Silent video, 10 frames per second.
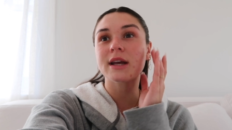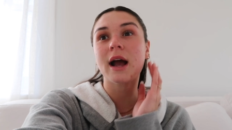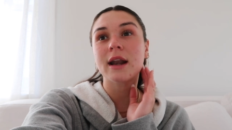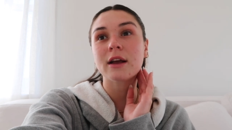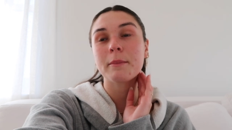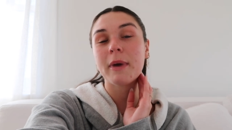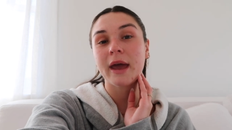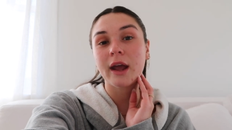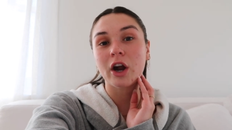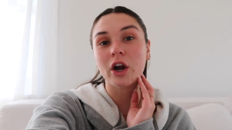like kind of
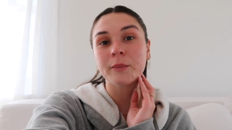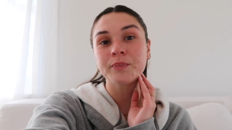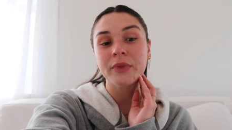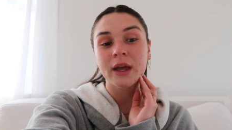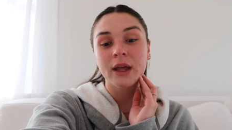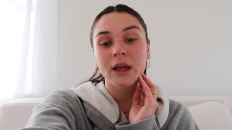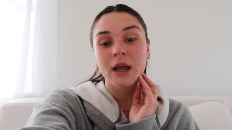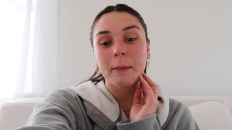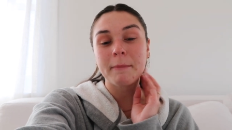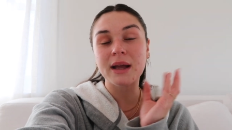compare
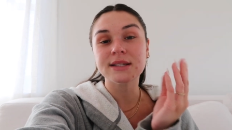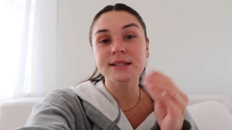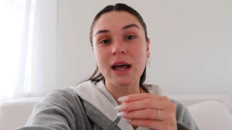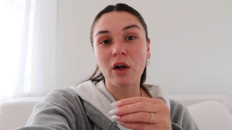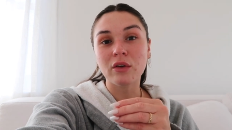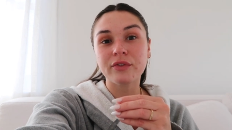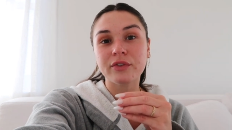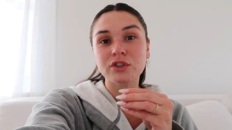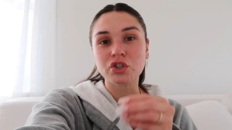myself